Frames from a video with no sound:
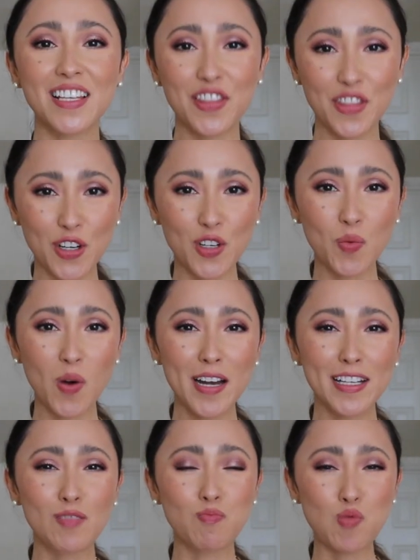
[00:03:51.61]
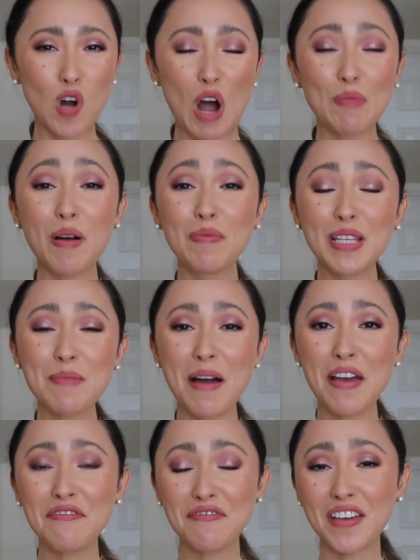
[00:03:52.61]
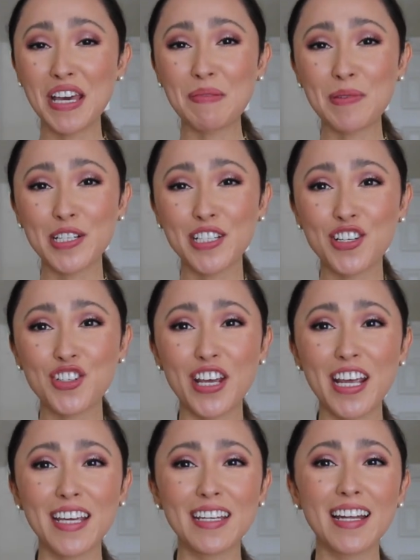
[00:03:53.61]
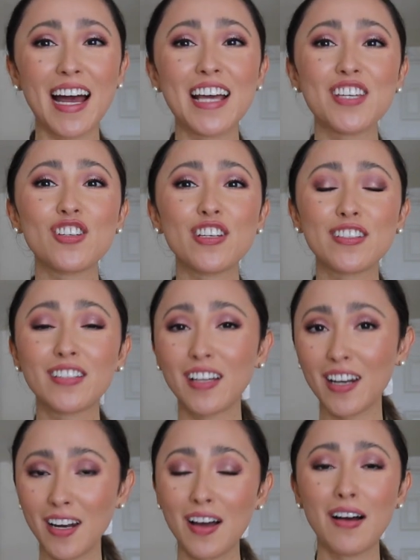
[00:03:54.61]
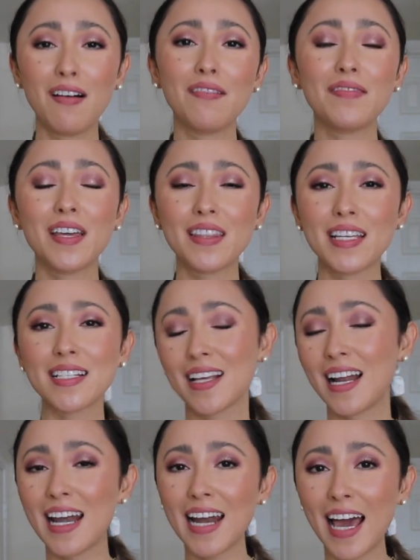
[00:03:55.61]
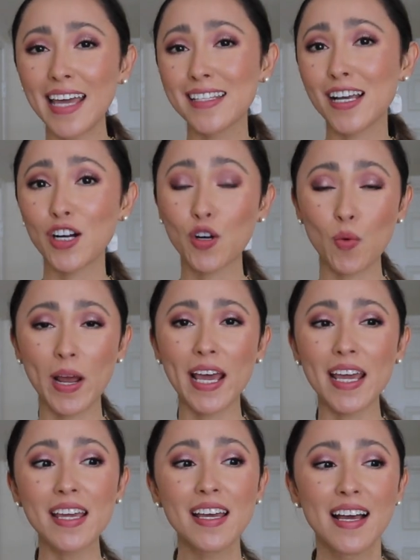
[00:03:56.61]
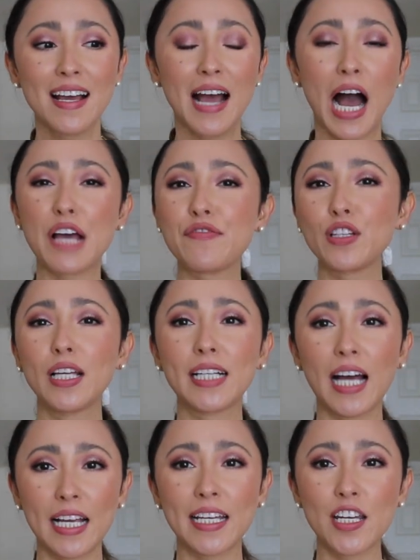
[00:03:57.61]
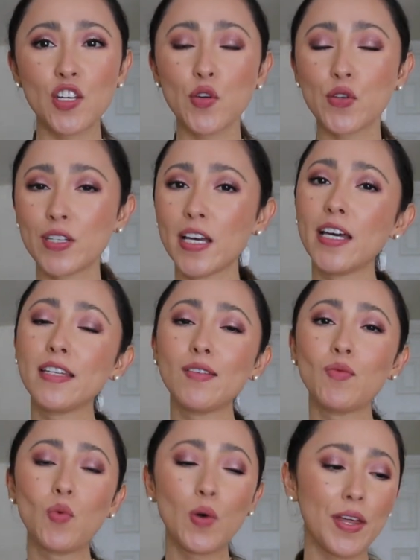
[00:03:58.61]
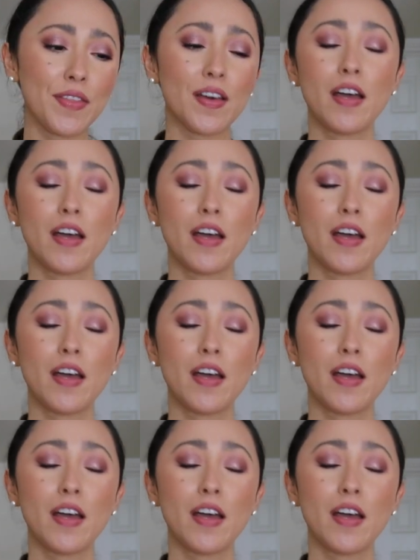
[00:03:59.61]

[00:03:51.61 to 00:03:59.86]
third one is probably my favorite shade. I just love this light gray. I feel like I can use it with